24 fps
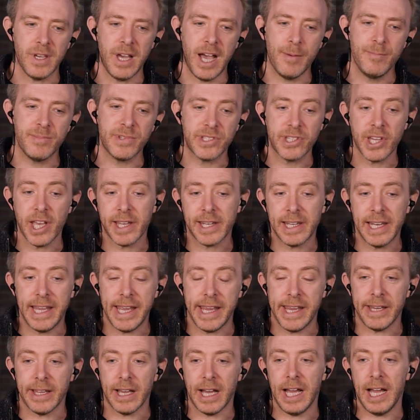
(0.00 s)

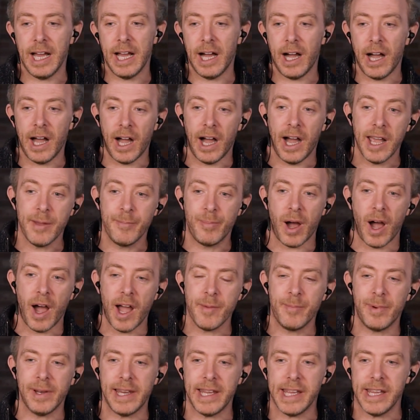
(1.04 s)
certainly, I
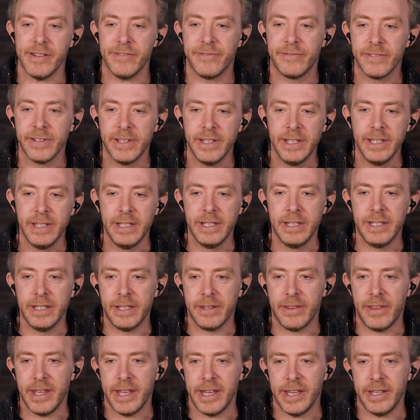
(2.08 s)
believe
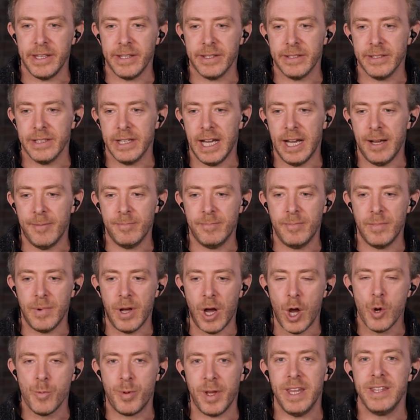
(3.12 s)
the
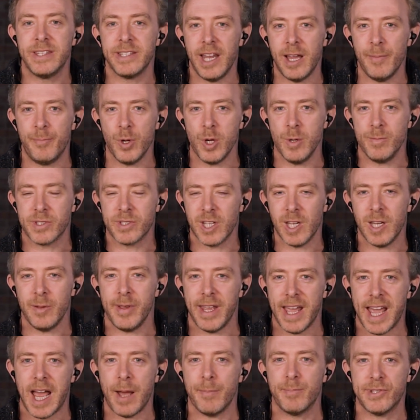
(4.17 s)
open internet boom is going to be
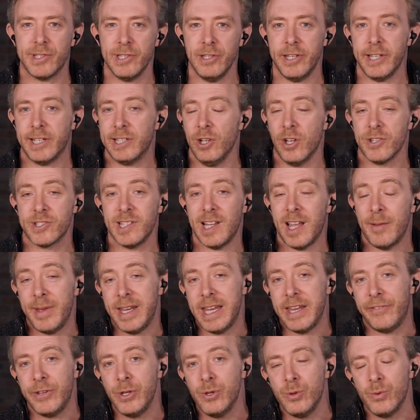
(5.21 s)
absolutely colossal.
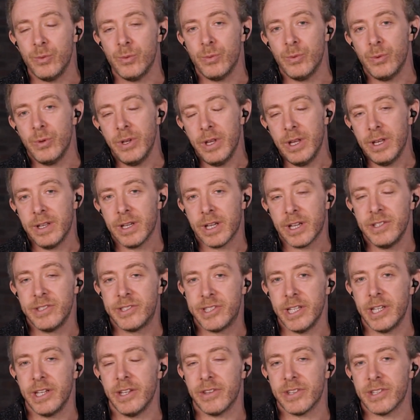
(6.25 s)
If you
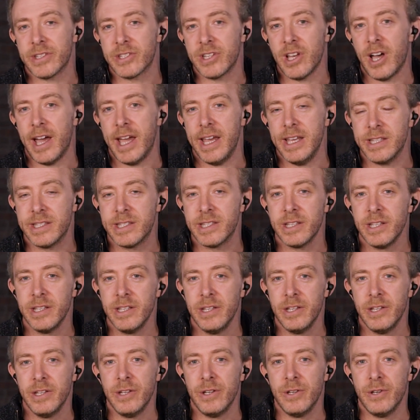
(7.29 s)
consider the size
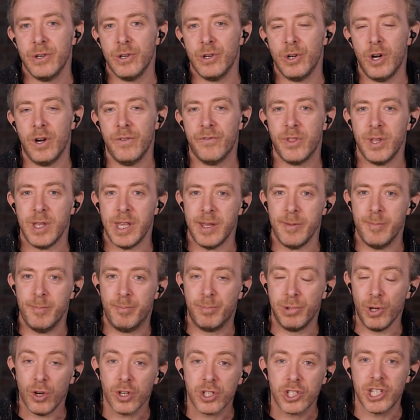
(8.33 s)
of the
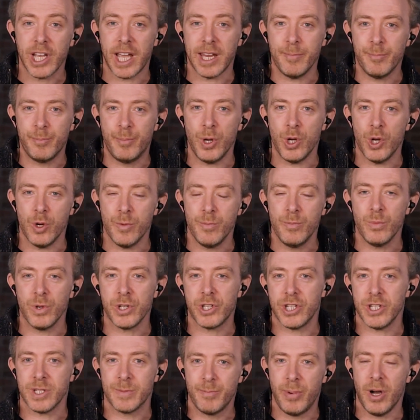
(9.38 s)
blockchain boom,
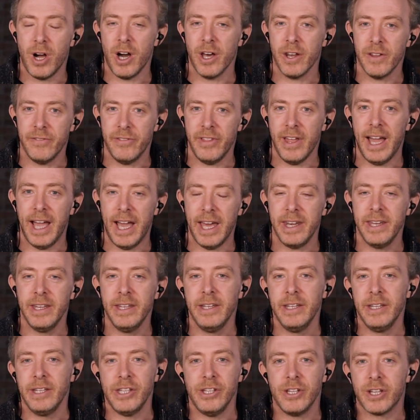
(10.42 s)
which is part of that,
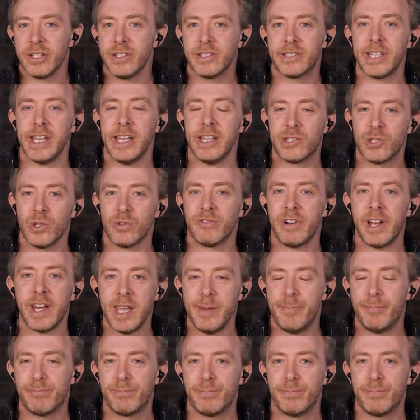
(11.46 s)
you can see it's already